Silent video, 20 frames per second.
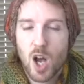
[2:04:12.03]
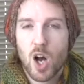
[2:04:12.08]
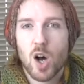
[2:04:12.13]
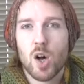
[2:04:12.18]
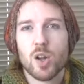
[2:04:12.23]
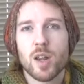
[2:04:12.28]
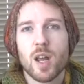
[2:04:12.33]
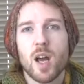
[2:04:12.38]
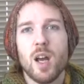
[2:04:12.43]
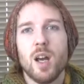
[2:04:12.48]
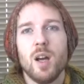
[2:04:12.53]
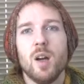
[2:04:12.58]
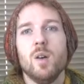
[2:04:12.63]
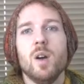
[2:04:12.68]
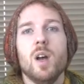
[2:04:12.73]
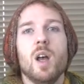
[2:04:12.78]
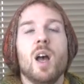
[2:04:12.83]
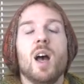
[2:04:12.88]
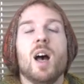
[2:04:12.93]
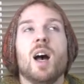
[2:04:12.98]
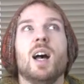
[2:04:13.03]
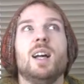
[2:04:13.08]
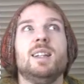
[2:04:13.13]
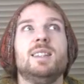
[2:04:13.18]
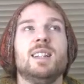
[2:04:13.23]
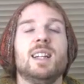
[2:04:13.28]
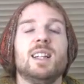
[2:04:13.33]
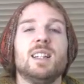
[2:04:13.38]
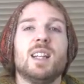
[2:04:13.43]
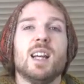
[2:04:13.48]
Although I
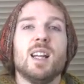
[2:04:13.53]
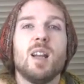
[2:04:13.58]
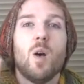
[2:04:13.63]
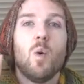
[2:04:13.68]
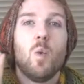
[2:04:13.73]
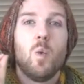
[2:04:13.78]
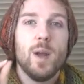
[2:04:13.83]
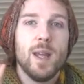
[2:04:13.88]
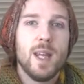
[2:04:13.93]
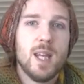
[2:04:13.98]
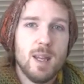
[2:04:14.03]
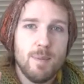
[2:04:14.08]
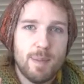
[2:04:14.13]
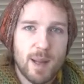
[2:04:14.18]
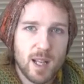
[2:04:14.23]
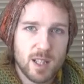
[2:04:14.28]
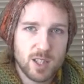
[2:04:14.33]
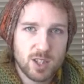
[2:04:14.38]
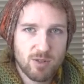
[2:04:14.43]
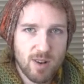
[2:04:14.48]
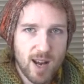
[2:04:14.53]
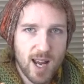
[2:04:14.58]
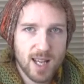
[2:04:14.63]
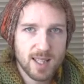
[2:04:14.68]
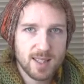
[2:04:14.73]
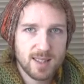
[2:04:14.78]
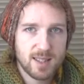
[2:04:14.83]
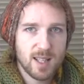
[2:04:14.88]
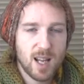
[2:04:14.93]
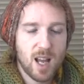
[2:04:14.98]
did get a wee bit
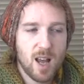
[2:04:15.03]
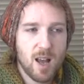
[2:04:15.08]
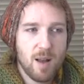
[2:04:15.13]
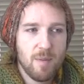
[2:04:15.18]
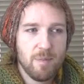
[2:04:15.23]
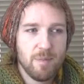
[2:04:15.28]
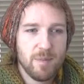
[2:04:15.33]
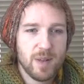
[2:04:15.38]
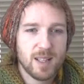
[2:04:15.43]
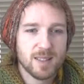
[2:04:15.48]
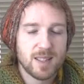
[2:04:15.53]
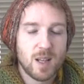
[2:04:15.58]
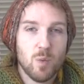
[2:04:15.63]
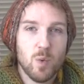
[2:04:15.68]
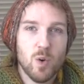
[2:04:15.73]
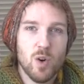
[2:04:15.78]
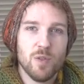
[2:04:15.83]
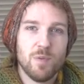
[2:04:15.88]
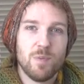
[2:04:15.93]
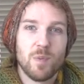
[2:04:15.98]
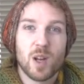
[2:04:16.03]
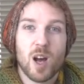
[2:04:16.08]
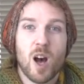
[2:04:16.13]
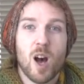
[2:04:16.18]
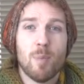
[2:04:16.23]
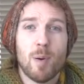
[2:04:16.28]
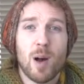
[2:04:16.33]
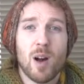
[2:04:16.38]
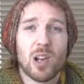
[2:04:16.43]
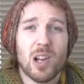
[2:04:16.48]
stressed because I walked from the
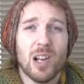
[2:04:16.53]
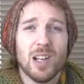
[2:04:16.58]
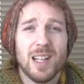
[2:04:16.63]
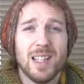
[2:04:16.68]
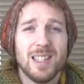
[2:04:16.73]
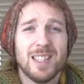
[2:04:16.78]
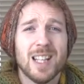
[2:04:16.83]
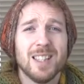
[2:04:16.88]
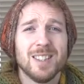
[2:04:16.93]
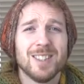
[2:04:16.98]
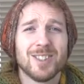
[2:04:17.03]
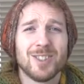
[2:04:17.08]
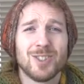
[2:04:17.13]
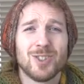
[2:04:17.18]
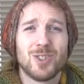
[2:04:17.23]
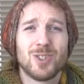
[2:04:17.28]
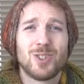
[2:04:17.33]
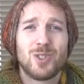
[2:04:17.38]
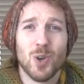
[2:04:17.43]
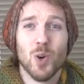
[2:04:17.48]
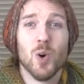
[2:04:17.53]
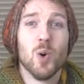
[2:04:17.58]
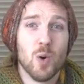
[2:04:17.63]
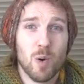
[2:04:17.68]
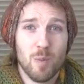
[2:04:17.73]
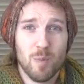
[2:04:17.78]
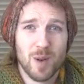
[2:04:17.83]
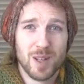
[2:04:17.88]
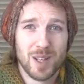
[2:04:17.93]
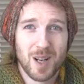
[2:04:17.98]
car park and I tend to
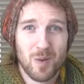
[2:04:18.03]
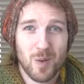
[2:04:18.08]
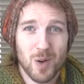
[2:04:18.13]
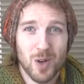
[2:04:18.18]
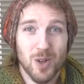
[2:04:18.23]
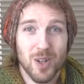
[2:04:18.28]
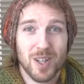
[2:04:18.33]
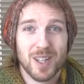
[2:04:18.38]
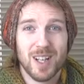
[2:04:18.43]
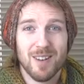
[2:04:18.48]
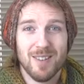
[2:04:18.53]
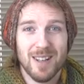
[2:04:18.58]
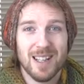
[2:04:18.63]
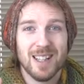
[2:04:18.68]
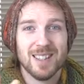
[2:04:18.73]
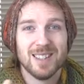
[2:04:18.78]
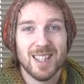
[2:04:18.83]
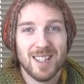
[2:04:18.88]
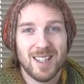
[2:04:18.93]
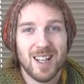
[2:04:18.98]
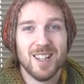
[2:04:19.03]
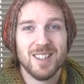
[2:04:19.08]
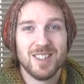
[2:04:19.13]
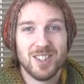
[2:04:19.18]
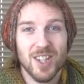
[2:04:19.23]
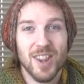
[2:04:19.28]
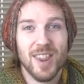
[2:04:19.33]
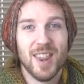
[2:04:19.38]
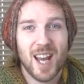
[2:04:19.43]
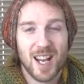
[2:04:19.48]
storm when I walk, and I realised I'd
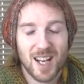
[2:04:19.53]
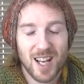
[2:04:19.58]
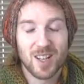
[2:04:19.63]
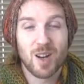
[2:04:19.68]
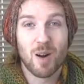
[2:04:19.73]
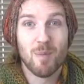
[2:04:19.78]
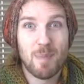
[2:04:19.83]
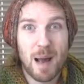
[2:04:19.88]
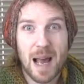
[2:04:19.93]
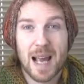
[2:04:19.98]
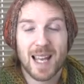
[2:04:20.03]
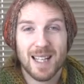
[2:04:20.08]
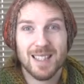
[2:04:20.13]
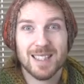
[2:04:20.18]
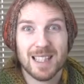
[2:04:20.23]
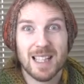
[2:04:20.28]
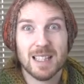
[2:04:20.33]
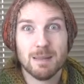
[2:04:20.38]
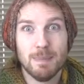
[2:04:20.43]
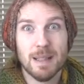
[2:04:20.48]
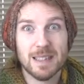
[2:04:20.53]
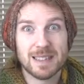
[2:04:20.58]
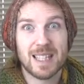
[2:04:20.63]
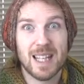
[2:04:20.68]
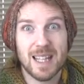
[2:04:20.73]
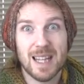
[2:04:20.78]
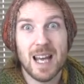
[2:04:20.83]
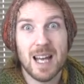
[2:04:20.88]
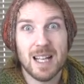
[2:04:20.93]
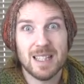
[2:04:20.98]
done that and I got back into this, must
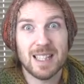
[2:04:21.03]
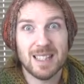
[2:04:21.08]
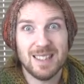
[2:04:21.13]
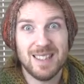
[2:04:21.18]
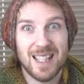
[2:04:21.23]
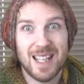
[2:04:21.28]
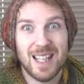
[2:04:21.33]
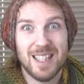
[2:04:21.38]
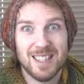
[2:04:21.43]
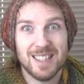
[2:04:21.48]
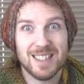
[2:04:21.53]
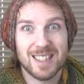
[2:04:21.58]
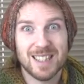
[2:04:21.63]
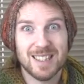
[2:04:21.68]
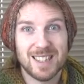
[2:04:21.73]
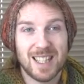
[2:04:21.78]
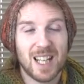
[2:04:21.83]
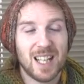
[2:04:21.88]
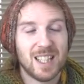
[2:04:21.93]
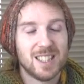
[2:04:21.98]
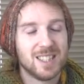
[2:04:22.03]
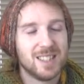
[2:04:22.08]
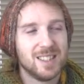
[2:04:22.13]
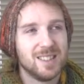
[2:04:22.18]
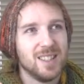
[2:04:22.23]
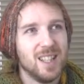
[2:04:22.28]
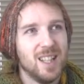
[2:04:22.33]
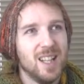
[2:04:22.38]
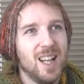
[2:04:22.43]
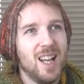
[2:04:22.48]
get there,
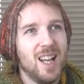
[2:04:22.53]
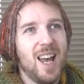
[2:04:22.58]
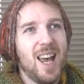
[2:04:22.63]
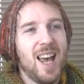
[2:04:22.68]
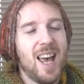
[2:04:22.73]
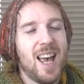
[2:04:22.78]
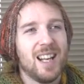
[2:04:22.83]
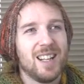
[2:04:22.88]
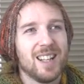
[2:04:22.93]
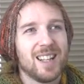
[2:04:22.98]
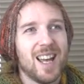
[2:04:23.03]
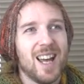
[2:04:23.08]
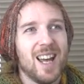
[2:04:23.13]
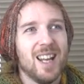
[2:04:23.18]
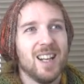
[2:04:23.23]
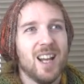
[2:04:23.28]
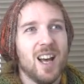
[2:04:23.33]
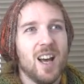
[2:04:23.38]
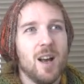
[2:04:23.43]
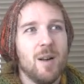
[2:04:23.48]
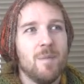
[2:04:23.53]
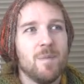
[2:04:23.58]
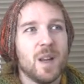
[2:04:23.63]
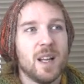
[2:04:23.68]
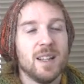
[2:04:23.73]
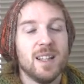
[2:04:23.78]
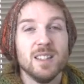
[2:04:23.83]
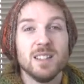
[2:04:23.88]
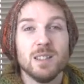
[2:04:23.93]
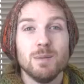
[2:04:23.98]
destination, head again. And
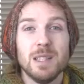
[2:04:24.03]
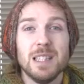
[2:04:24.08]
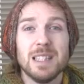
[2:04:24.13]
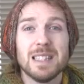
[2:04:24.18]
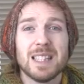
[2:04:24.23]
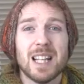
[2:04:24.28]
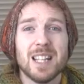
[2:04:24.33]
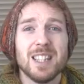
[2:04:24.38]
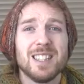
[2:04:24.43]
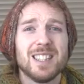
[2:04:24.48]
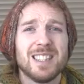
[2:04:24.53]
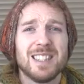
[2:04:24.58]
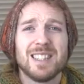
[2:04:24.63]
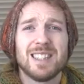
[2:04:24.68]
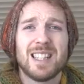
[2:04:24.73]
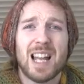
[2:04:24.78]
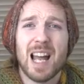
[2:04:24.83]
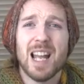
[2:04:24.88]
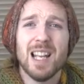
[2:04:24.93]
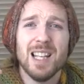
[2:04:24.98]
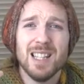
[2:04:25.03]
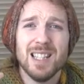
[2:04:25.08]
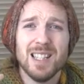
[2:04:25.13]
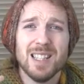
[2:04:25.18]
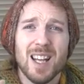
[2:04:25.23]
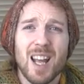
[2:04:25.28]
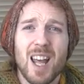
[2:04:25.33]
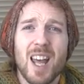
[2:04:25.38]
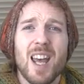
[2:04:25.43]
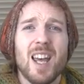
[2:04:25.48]
then somebody decided to
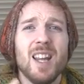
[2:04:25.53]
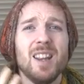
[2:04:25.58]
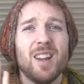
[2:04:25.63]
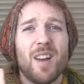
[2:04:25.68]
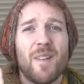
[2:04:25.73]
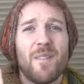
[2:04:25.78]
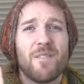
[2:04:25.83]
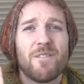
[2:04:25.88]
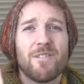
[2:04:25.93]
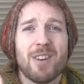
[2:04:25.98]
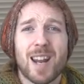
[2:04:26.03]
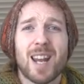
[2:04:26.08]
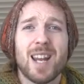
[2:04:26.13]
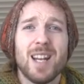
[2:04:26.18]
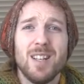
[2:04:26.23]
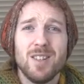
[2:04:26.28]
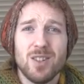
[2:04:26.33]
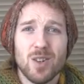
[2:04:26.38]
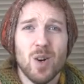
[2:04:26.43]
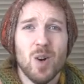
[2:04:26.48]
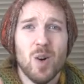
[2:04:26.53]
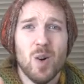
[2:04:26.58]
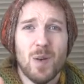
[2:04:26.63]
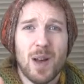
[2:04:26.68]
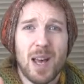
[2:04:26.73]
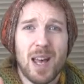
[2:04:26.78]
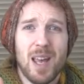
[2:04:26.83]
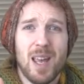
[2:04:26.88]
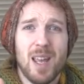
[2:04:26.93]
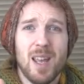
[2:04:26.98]
stand in the frickin'
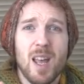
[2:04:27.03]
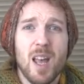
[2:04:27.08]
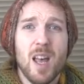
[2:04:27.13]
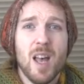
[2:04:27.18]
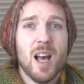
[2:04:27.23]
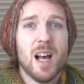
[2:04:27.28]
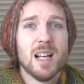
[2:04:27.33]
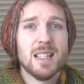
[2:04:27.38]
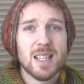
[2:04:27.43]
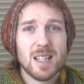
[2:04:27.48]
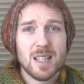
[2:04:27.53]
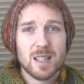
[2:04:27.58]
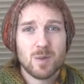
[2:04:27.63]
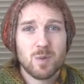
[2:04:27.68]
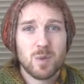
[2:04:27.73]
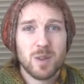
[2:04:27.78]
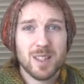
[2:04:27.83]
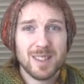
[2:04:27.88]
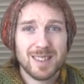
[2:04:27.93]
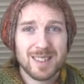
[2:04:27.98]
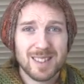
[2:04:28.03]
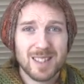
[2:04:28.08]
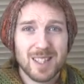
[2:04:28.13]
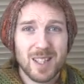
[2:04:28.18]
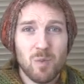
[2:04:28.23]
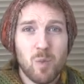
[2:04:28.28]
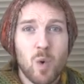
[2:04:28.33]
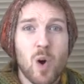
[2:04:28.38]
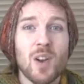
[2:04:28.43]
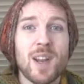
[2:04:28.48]
doorway. And so there's
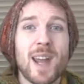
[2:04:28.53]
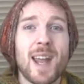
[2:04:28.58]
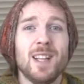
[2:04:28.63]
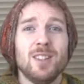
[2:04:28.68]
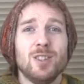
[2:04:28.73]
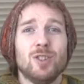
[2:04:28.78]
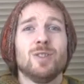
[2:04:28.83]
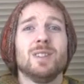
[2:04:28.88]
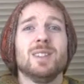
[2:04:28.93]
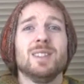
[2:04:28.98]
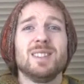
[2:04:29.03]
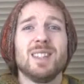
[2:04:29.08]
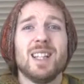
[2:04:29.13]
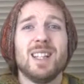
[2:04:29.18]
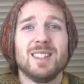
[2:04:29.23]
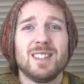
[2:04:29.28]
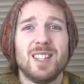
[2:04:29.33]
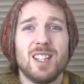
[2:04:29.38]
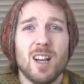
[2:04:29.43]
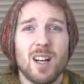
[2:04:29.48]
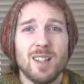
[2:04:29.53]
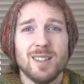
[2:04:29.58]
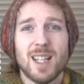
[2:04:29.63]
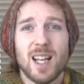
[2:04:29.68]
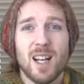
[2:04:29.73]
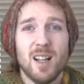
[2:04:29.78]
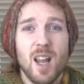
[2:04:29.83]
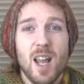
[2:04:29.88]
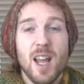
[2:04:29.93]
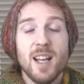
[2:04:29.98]
the one entrance into
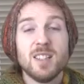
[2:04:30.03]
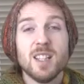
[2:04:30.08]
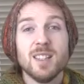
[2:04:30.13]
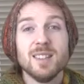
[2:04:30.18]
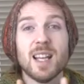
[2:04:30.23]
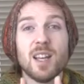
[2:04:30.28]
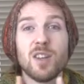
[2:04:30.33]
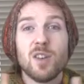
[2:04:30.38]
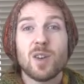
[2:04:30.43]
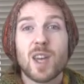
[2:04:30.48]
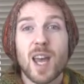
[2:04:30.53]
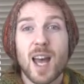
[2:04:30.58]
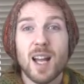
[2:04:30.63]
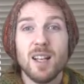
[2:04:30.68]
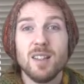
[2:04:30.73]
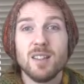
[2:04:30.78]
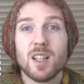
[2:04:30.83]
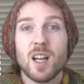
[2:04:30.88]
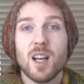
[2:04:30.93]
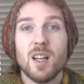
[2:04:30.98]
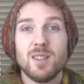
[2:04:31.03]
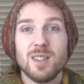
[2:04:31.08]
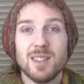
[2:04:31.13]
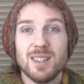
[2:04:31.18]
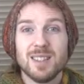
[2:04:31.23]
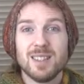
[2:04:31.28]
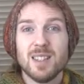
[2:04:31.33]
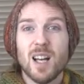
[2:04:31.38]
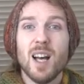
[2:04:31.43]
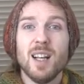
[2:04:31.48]
Yarndale. It turns out you can go to
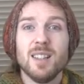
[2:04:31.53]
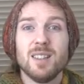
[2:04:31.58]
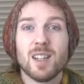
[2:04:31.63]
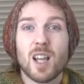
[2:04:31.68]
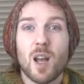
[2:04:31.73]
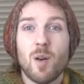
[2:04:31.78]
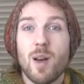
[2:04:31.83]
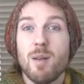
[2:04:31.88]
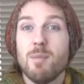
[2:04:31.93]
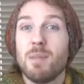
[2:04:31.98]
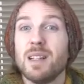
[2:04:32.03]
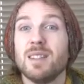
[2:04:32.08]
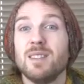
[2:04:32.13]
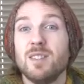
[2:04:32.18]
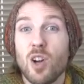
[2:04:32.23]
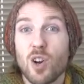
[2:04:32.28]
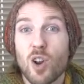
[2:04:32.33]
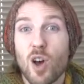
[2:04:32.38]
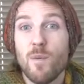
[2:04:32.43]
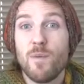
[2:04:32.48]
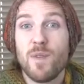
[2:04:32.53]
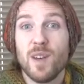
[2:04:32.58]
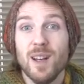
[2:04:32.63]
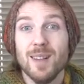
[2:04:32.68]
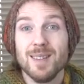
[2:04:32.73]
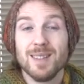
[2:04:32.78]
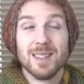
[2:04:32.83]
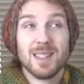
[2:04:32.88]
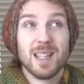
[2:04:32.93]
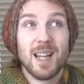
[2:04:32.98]
the sides and go in, but it's not
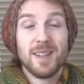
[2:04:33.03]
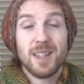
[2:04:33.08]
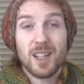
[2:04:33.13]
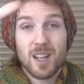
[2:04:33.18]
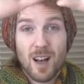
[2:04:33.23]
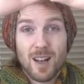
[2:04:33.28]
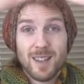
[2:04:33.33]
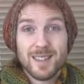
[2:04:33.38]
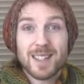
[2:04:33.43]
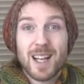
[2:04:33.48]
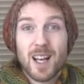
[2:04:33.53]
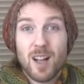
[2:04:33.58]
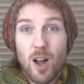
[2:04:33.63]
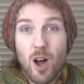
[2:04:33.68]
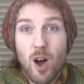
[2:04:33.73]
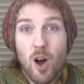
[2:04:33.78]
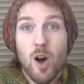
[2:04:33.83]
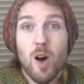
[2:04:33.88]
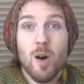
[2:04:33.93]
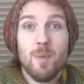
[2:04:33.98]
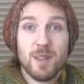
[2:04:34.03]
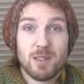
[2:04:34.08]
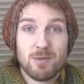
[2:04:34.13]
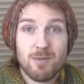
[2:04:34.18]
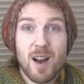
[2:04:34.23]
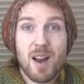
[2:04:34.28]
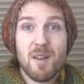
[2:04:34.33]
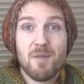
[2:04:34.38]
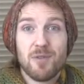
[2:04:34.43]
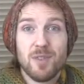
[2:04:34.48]
obvious. It's like the Yarndale hub is
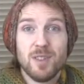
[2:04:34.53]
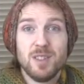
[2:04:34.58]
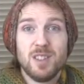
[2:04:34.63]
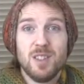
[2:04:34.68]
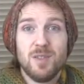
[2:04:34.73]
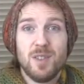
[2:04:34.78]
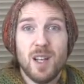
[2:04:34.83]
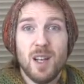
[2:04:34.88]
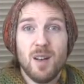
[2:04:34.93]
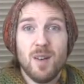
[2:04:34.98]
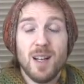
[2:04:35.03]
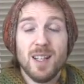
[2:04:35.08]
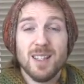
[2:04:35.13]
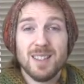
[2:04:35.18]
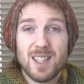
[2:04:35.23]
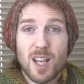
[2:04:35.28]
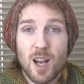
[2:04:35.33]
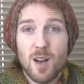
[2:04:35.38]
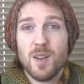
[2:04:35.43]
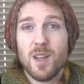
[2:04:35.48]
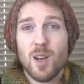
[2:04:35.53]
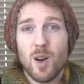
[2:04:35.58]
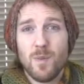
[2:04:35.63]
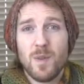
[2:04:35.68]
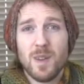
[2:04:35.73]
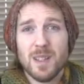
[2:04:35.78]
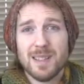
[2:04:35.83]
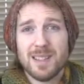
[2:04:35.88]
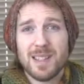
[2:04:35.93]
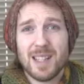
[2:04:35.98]
right in front of you, and it's the only
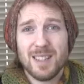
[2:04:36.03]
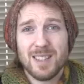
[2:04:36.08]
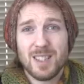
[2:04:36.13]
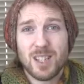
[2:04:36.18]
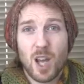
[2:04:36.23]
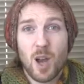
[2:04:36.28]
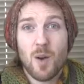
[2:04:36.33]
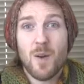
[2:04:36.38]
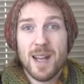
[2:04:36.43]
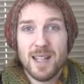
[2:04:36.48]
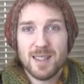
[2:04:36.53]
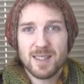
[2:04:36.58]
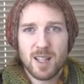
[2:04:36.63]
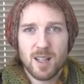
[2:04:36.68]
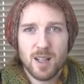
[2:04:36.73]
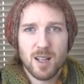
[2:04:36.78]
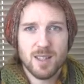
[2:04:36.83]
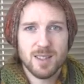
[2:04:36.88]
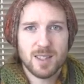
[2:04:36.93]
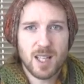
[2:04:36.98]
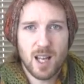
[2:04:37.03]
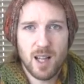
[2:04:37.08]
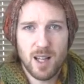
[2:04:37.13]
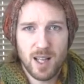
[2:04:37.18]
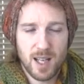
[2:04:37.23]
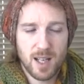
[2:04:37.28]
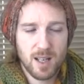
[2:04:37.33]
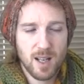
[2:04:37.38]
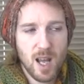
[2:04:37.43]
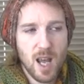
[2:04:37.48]
obvious thing to go into Yarndale
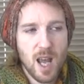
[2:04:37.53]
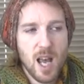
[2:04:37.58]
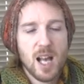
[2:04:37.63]
in.